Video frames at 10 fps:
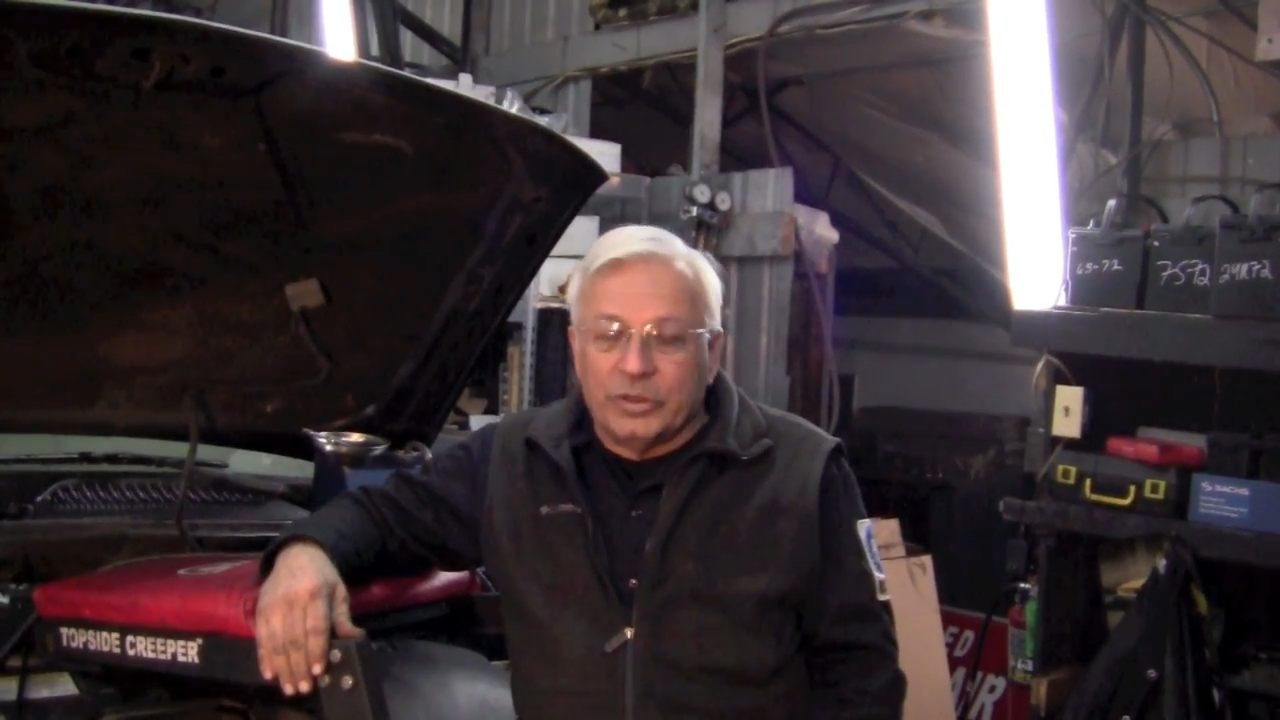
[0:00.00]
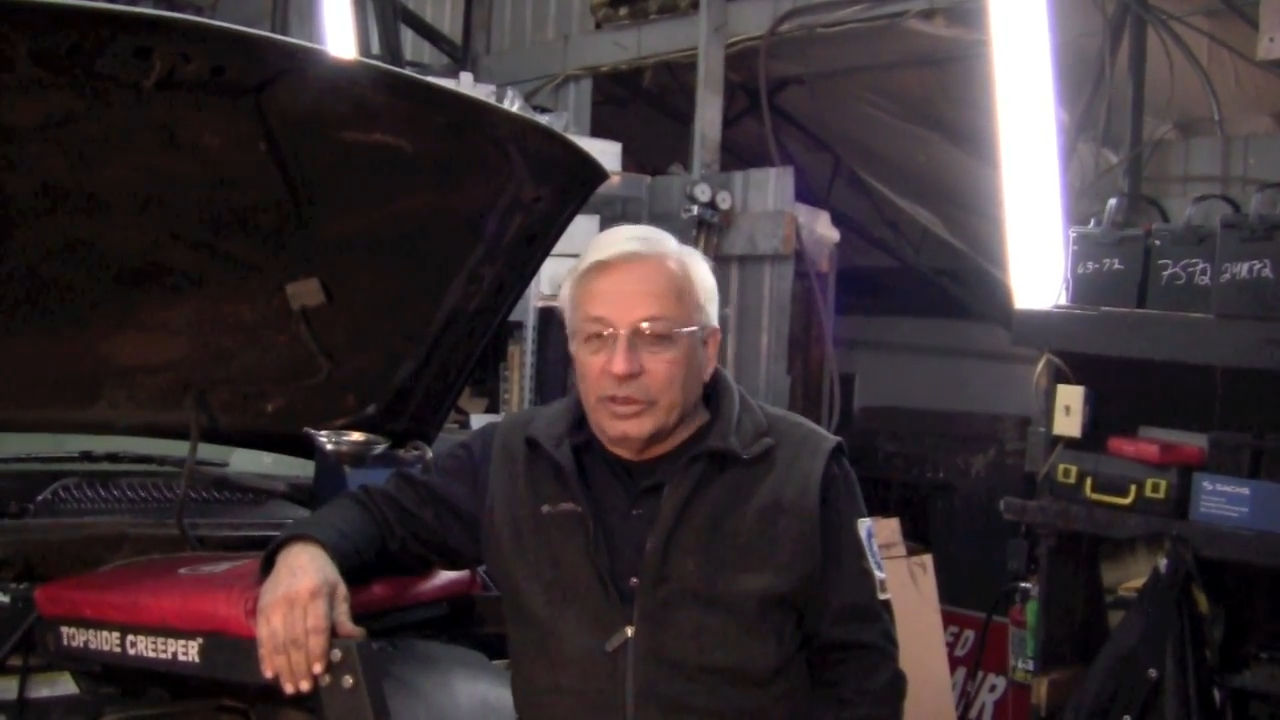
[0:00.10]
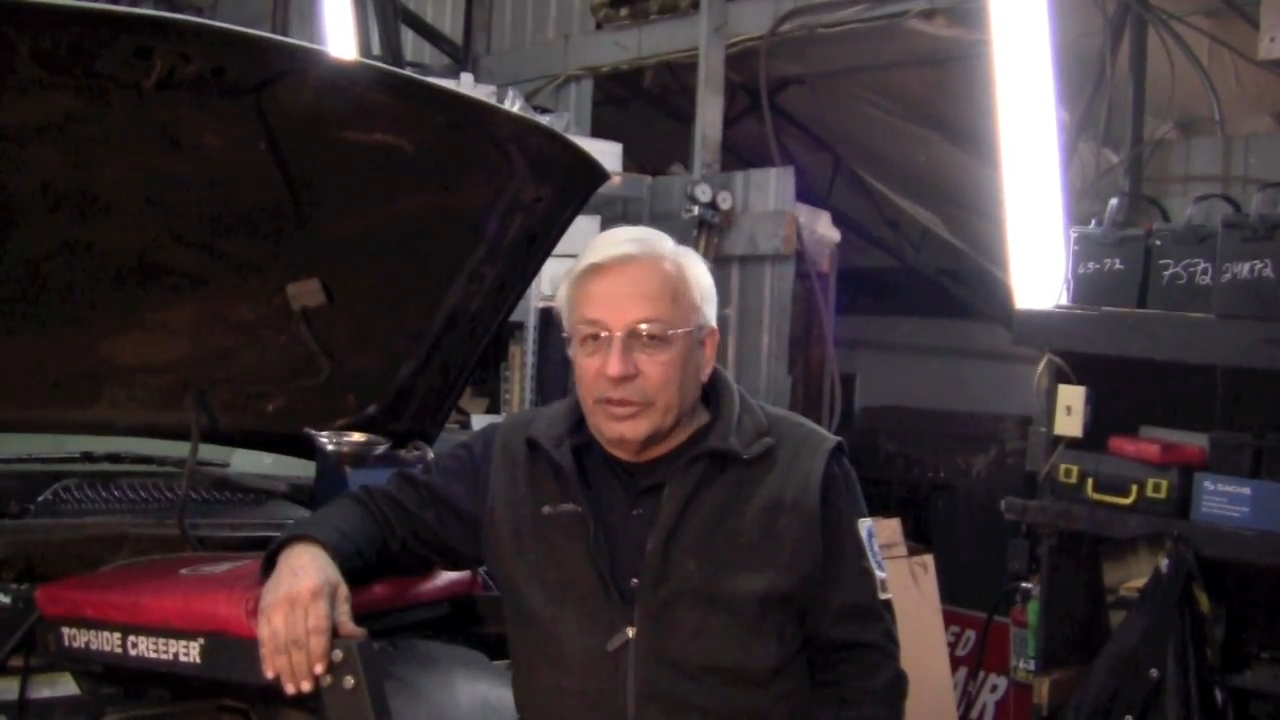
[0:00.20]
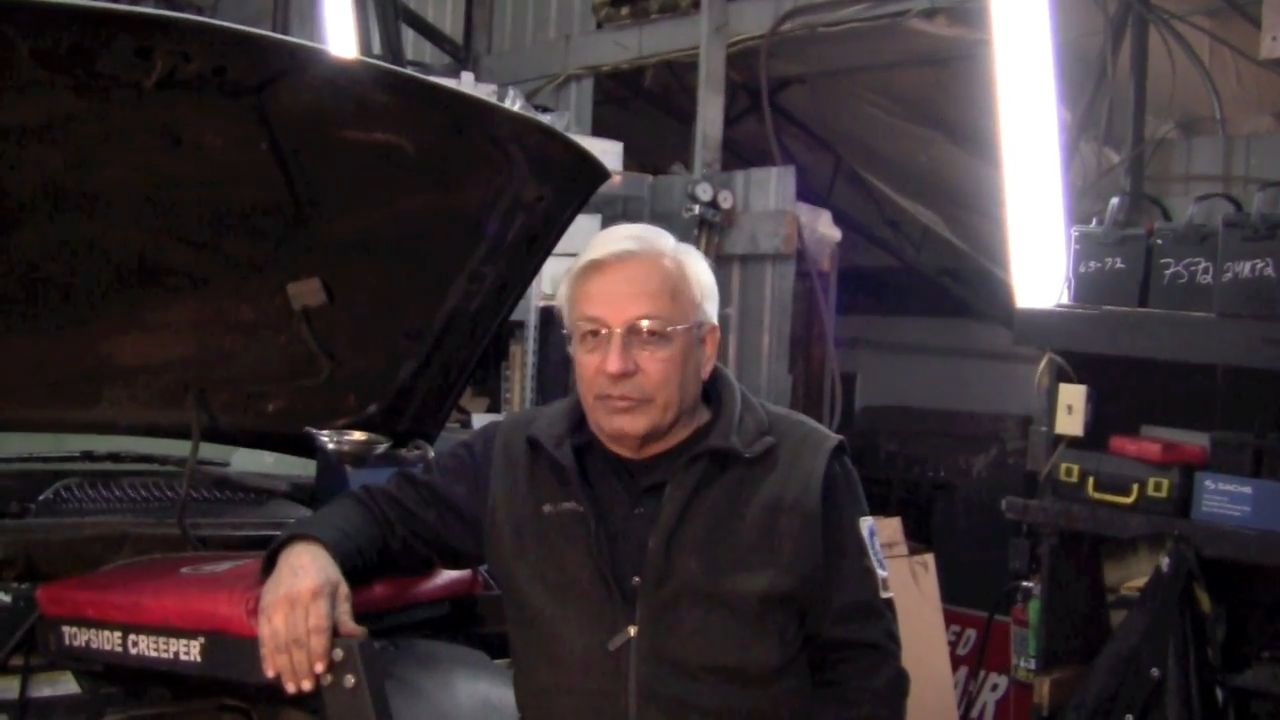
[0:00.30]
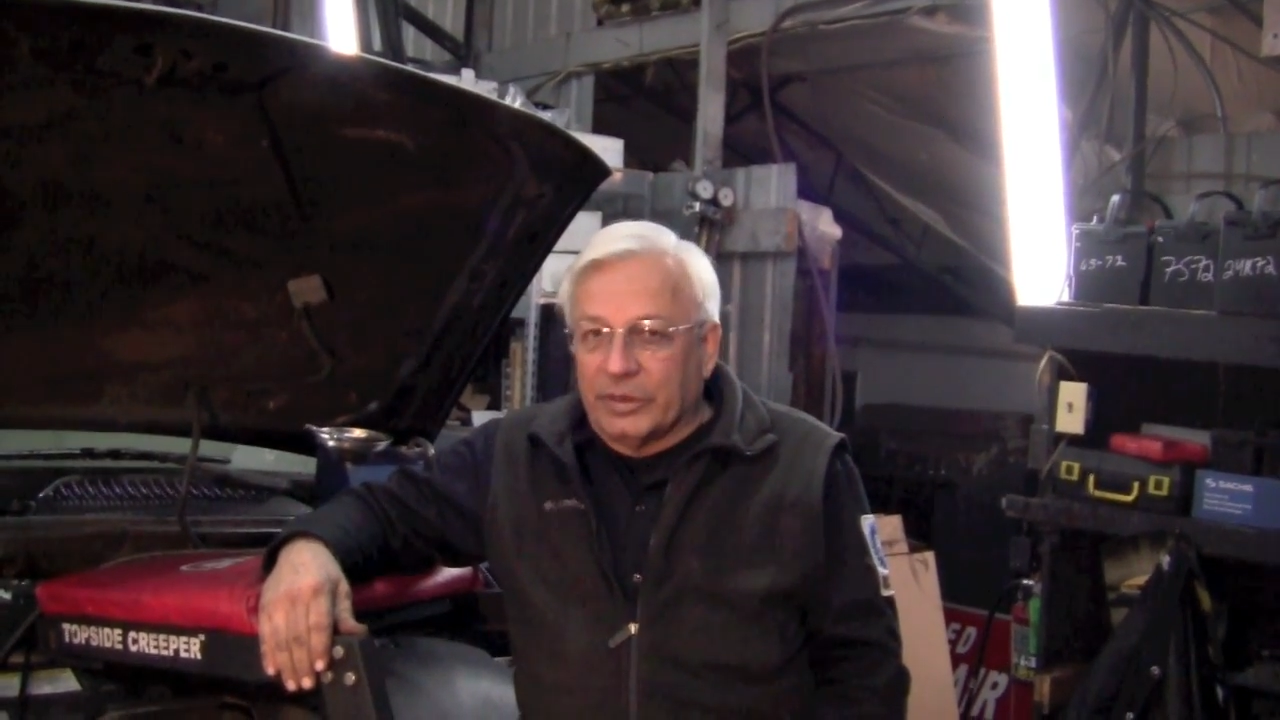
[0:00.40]

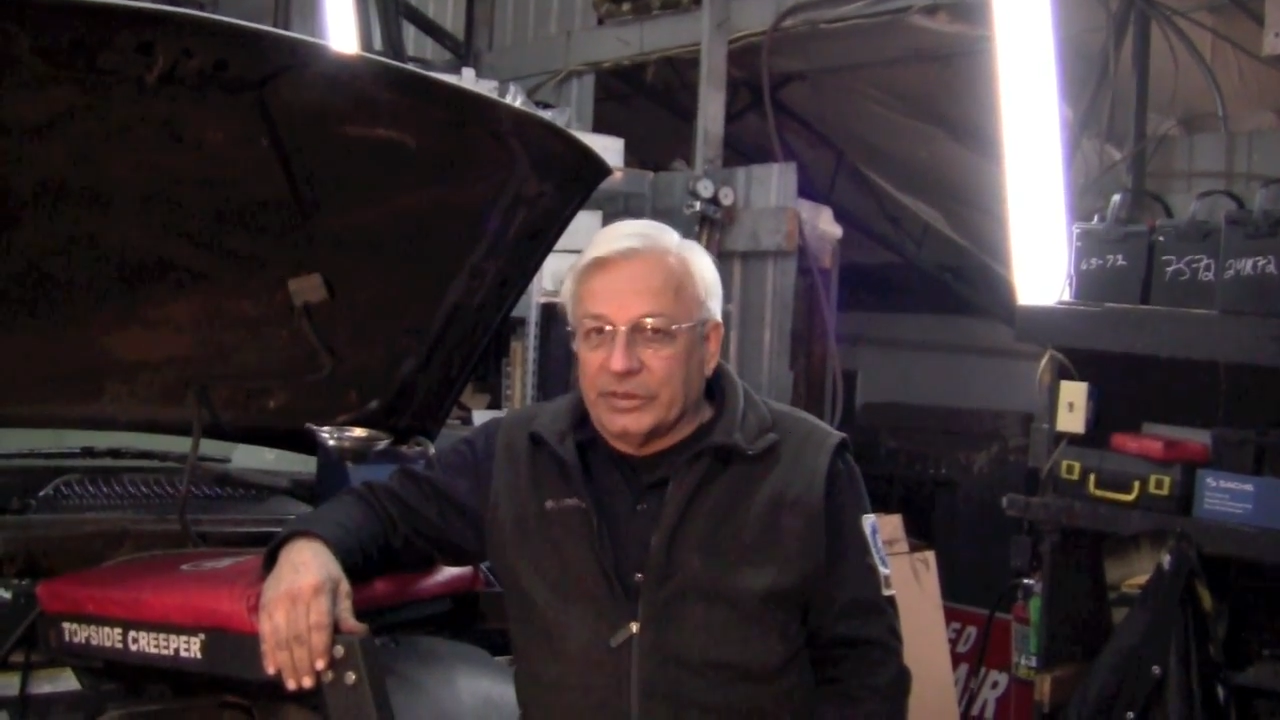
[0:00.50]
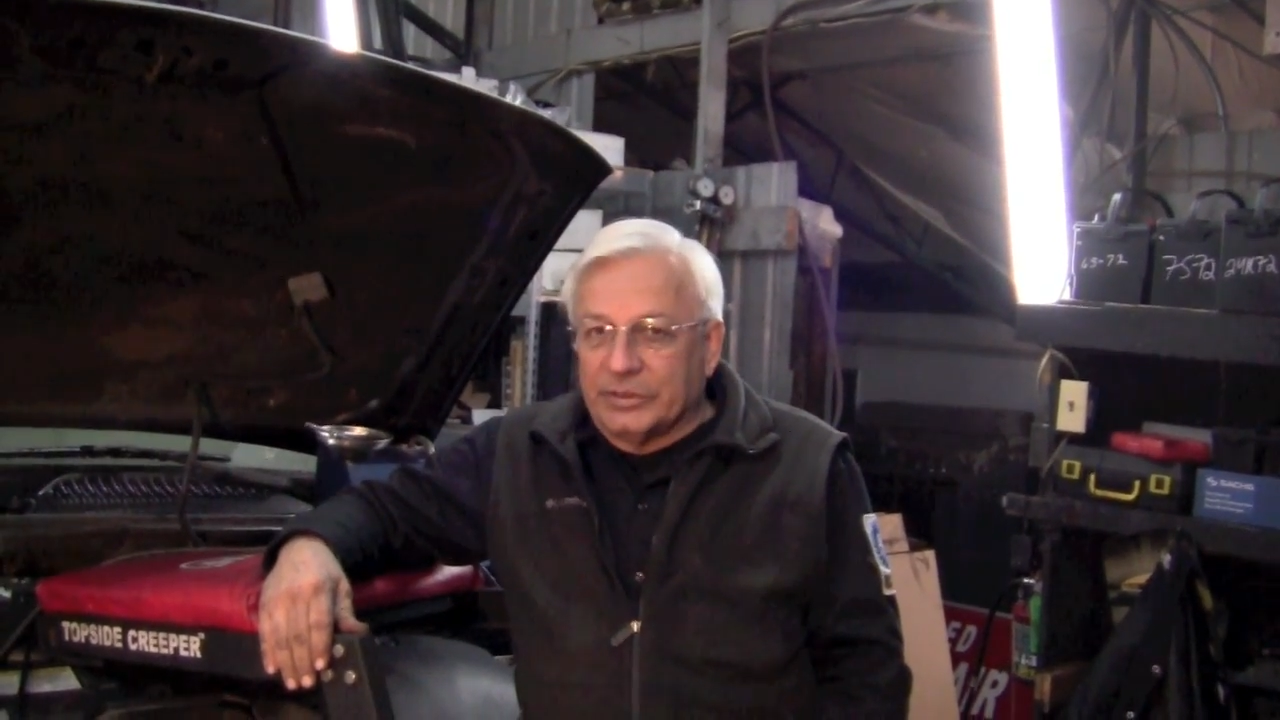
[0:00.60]
delivery